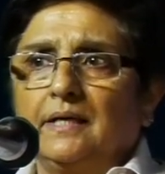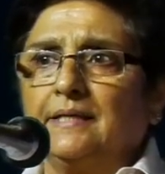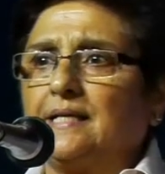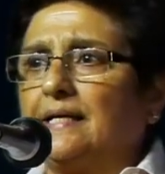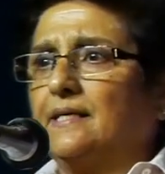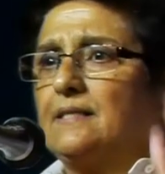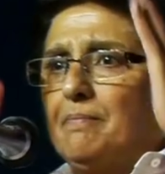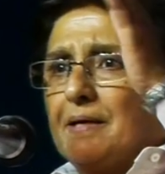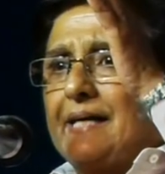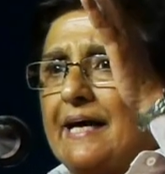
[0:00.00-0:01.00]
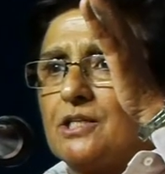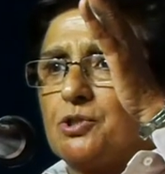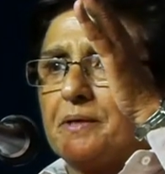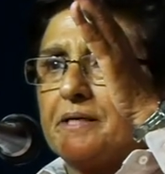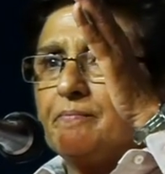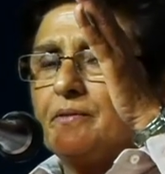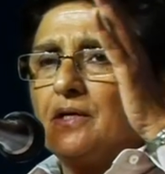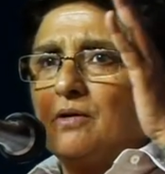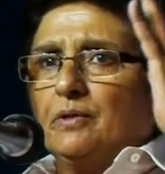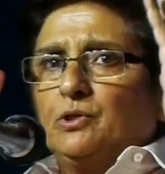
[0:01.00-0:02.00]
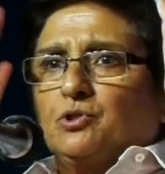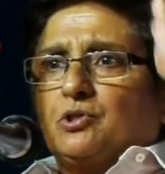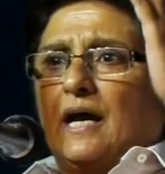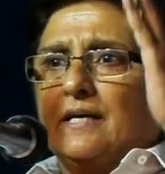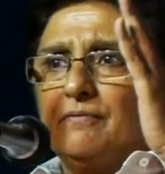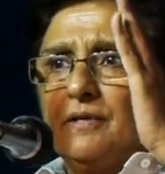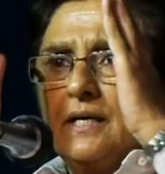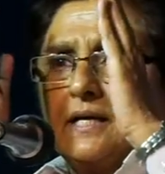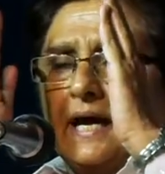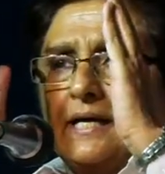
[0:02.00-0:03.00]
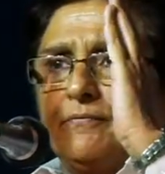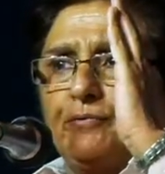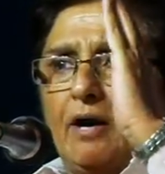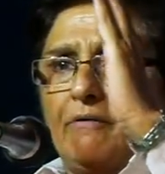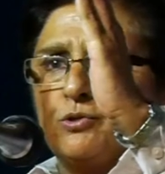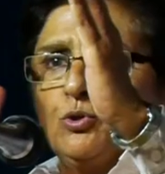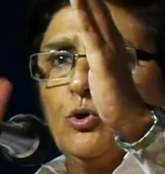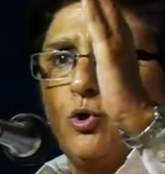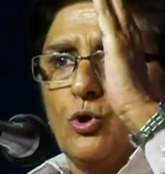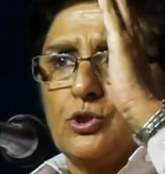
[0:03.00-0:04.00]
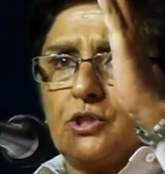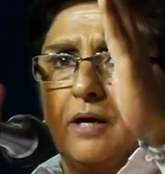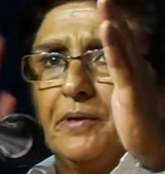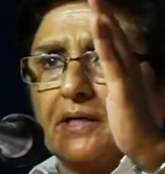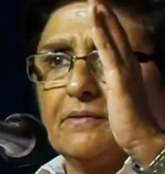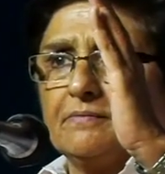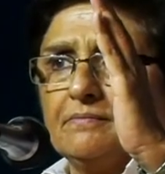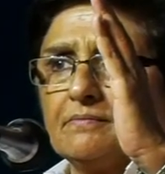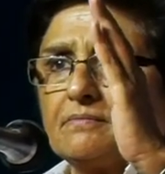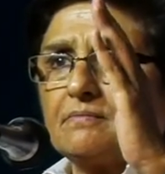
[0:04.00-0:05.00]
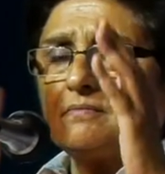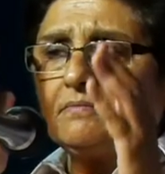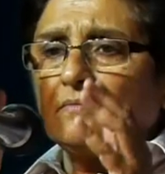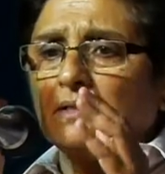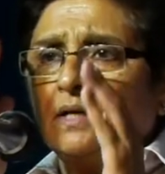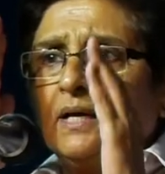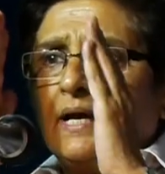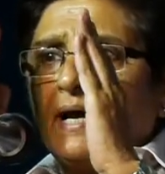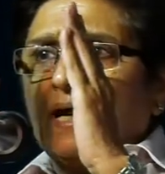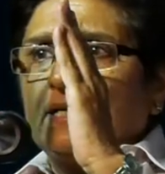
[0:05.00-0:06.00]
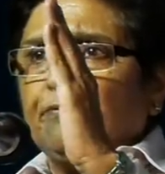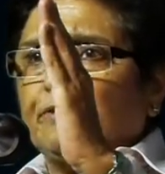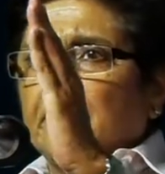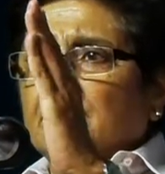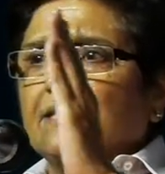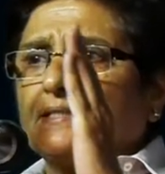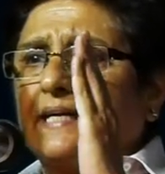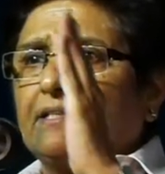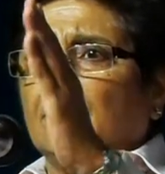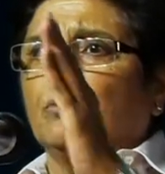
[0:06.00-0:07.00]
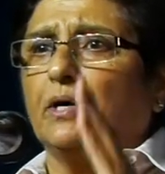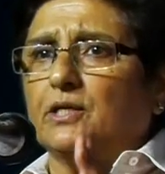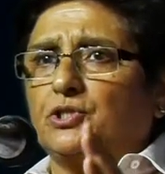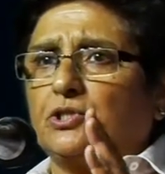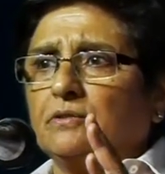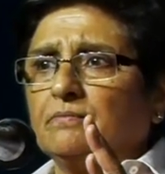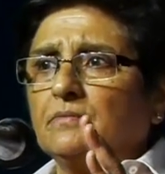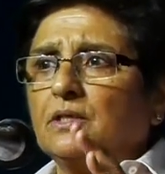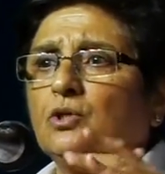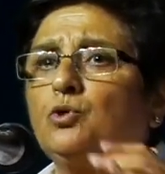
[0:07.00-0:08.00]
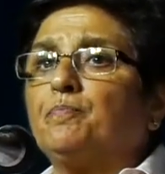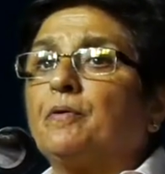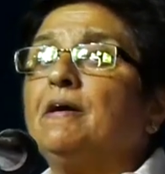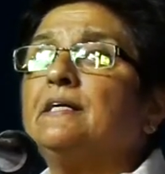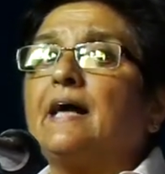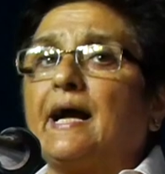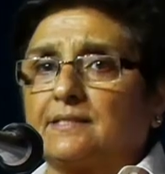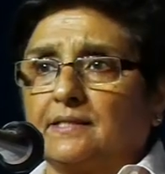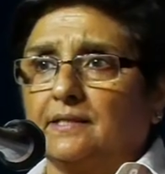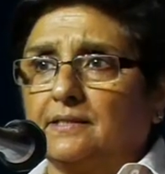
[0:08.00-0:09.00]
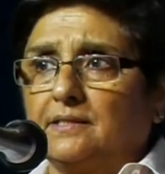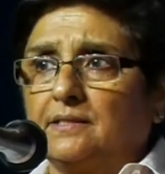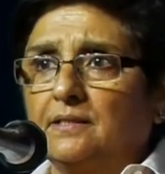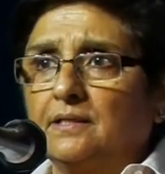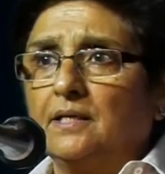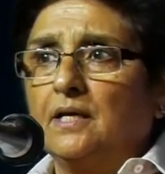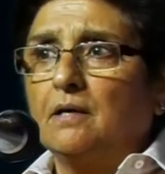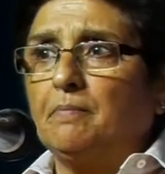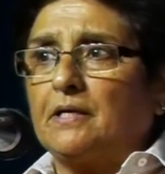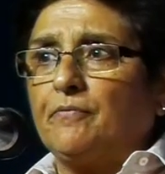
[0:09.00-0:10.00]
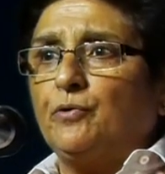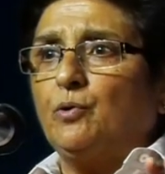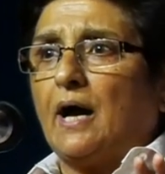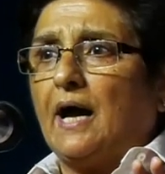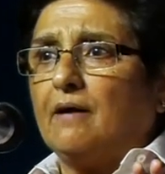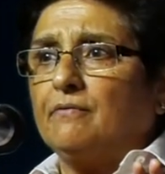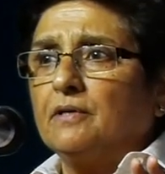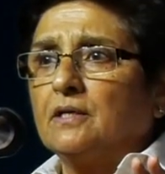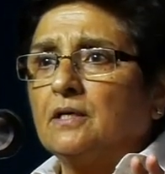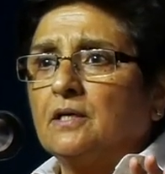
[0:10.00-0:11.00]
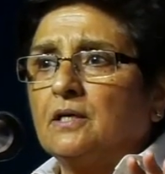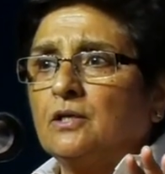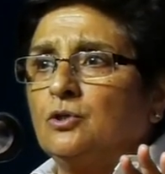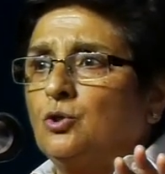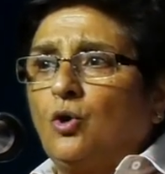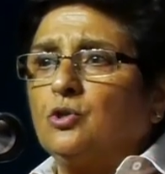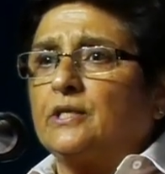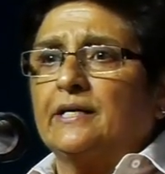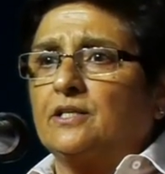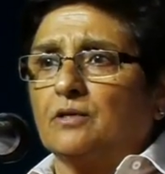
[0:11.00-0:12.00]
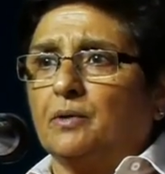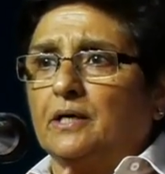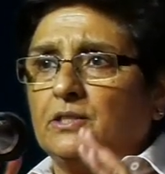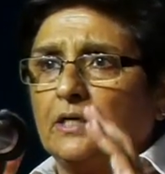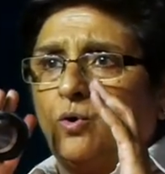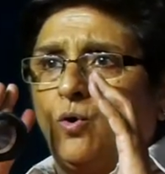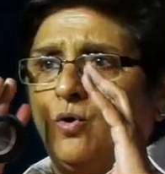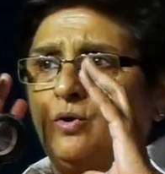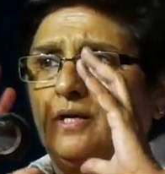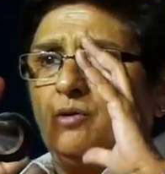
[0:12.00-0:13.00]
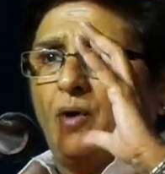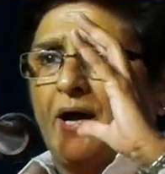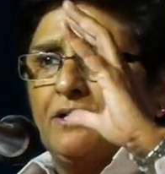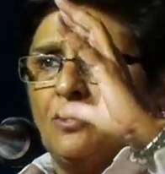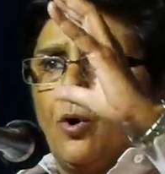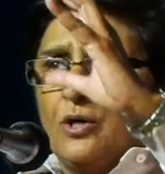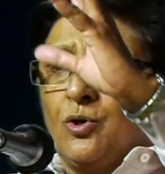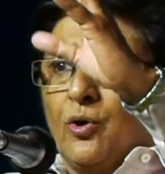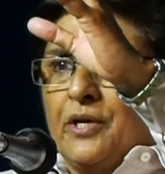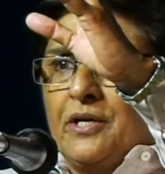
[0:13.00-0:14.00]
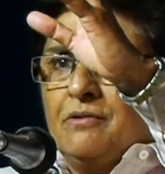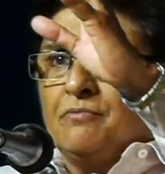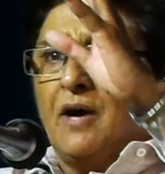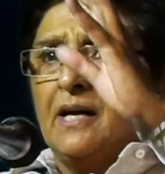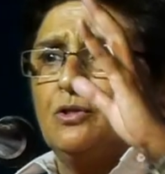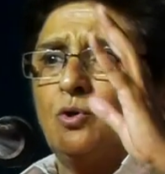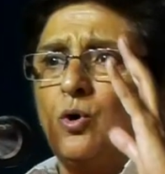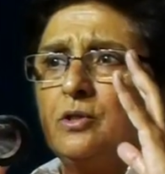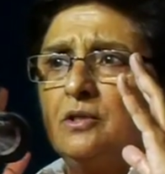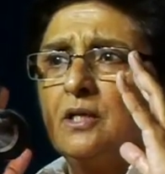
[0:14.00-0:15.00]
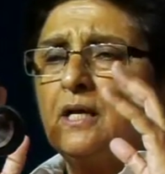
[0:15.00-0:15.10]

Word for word: It's like a double carriageway. When you drive, and if you have two roads coming, and if there is a central verge, you prevent accidents. But if you have no central verge, only one road going, one road,